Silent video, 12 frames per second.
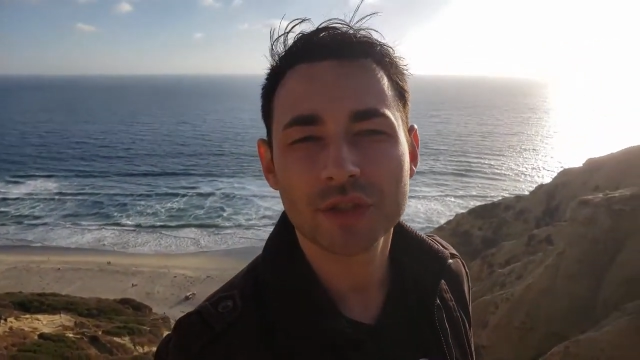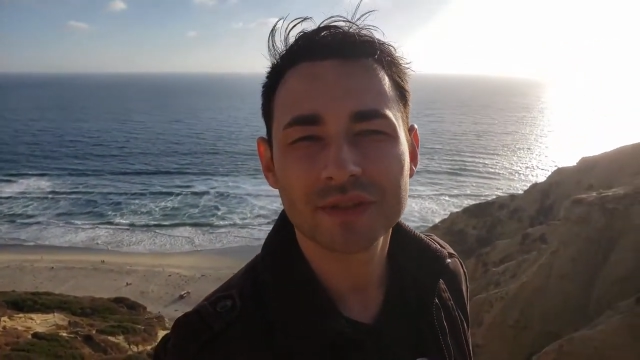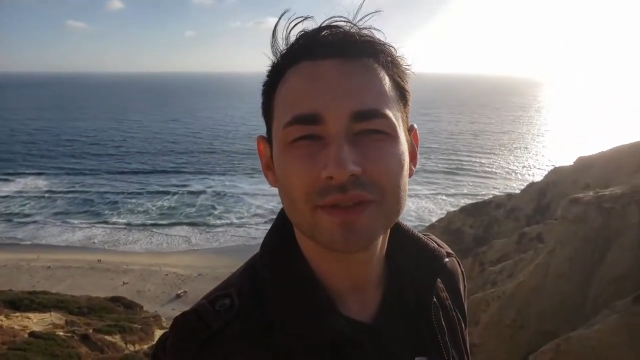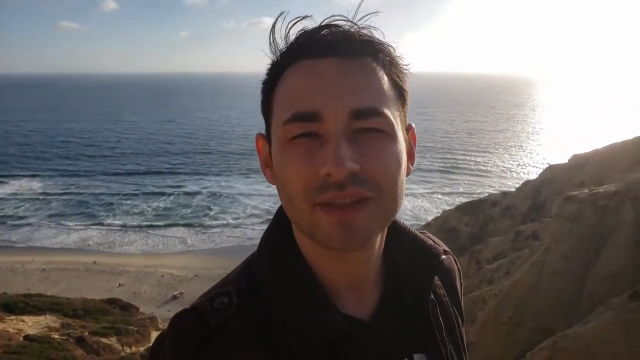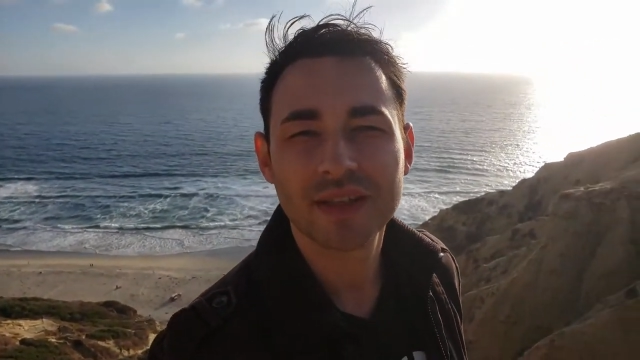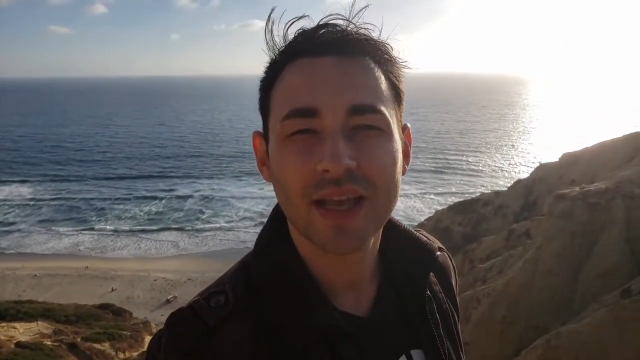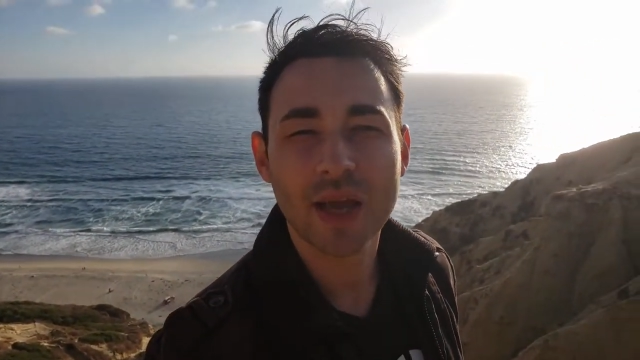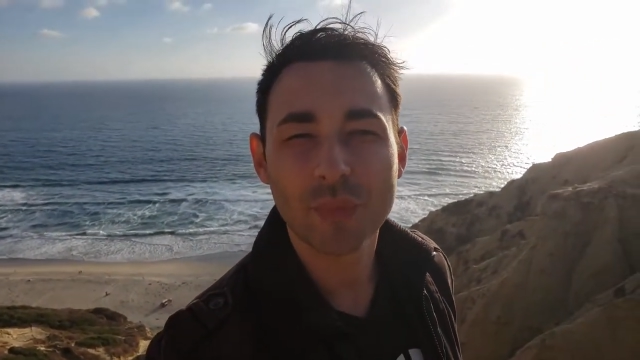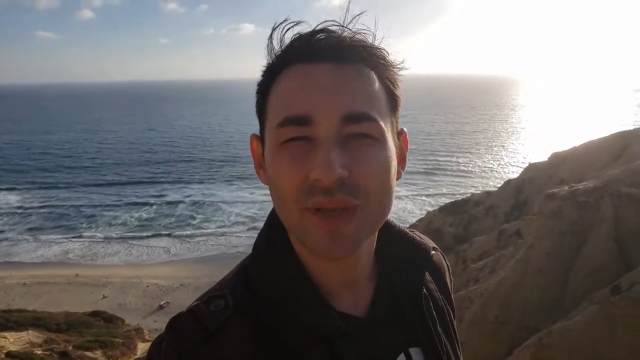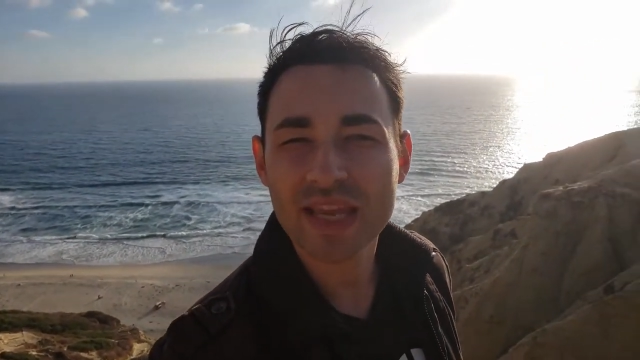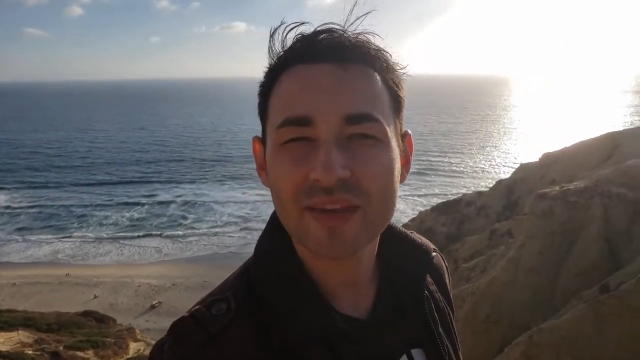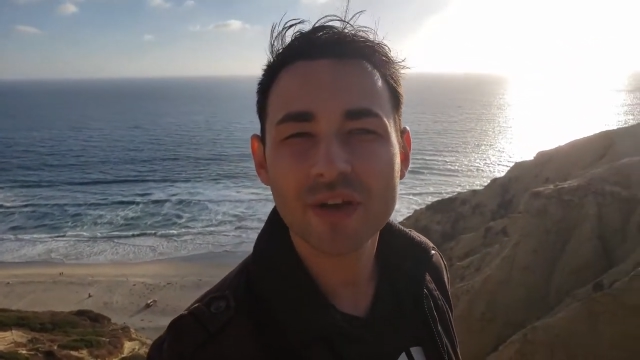
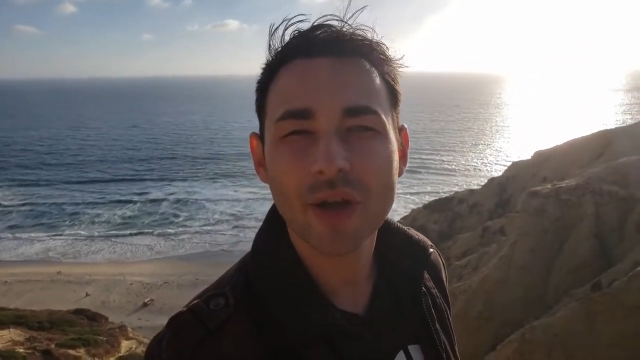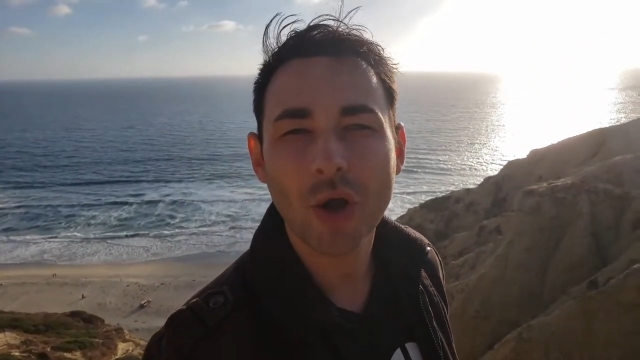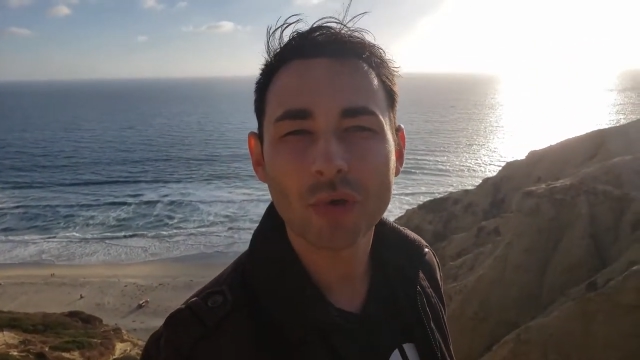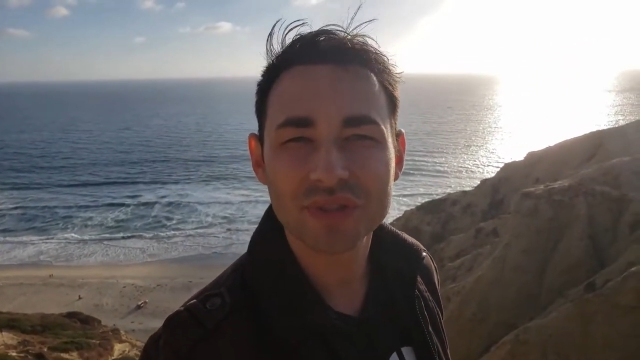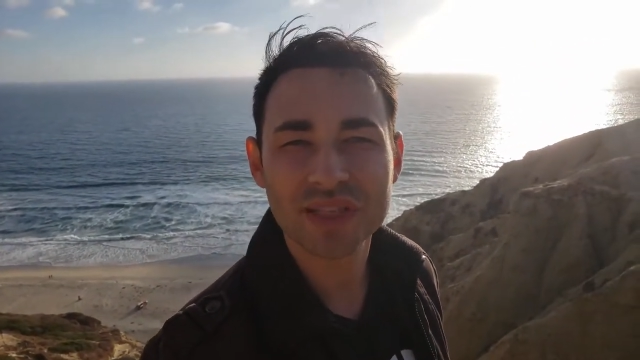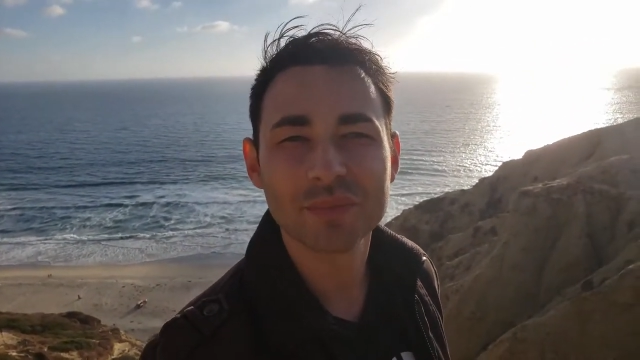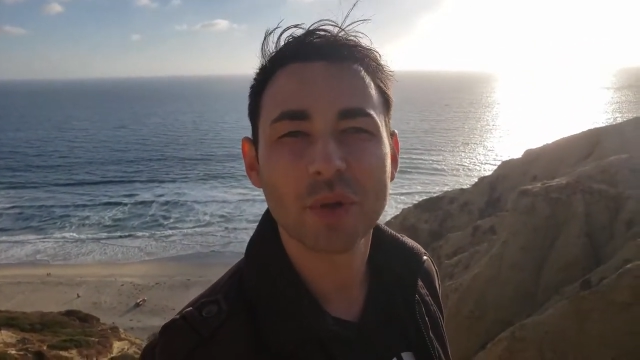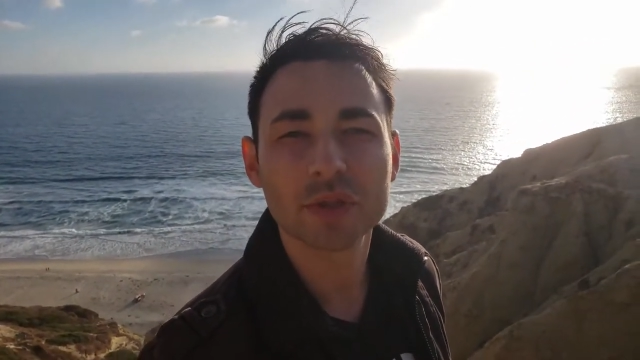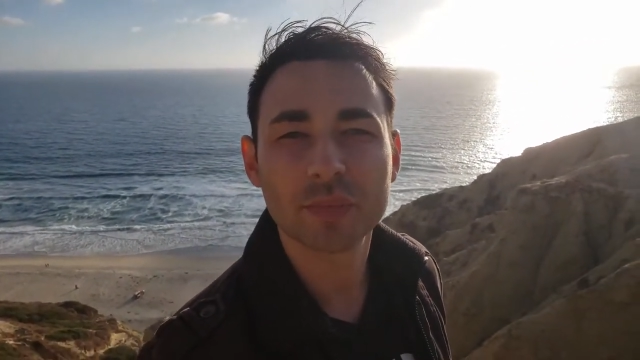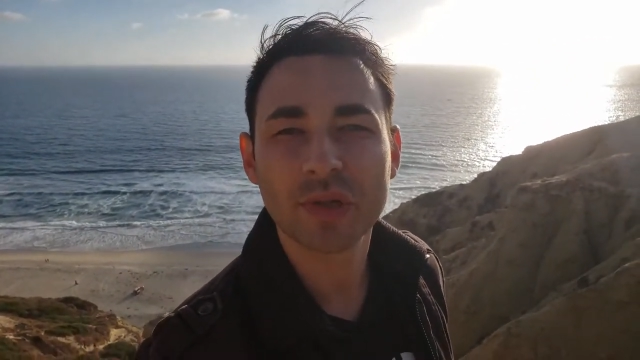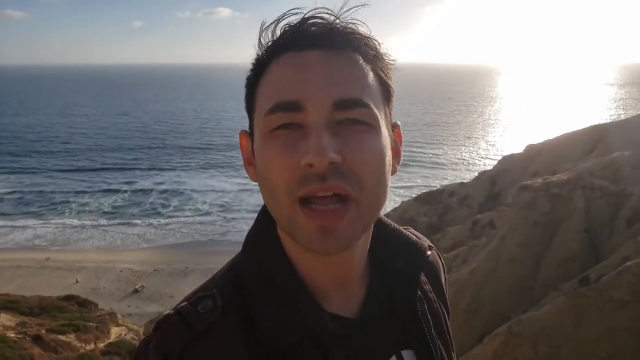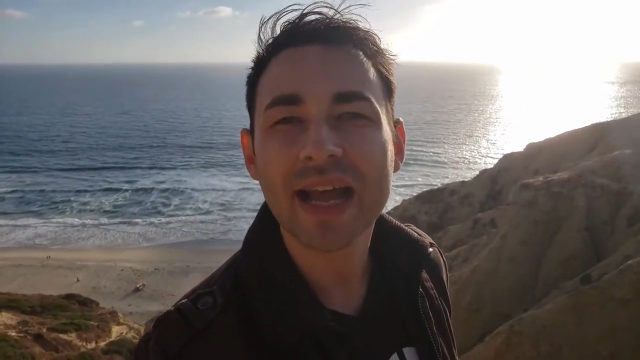We even hosted
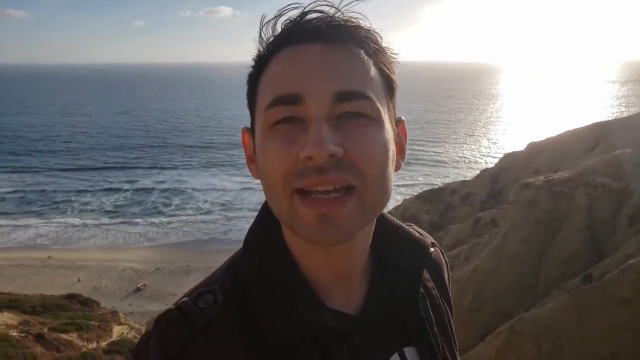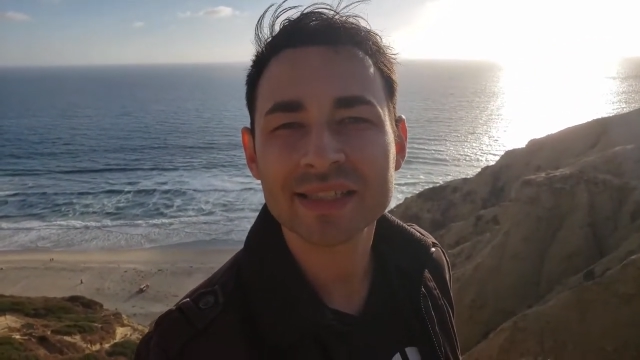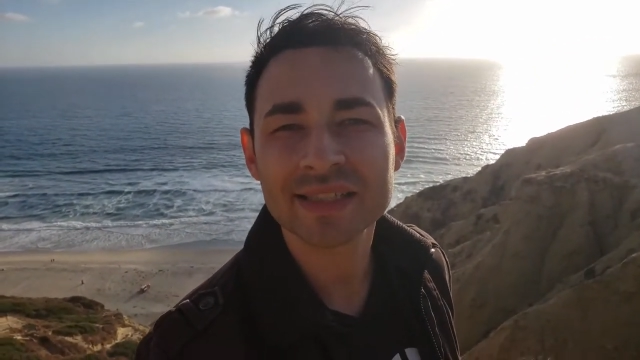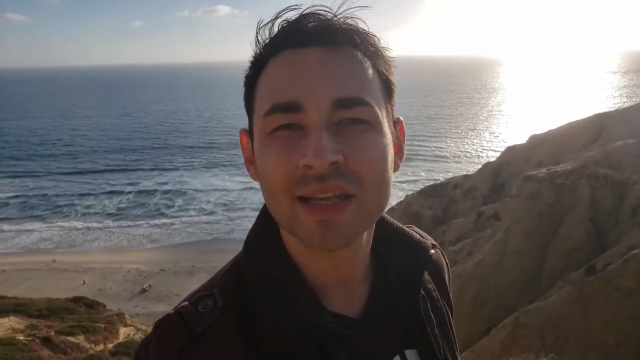multiple hikes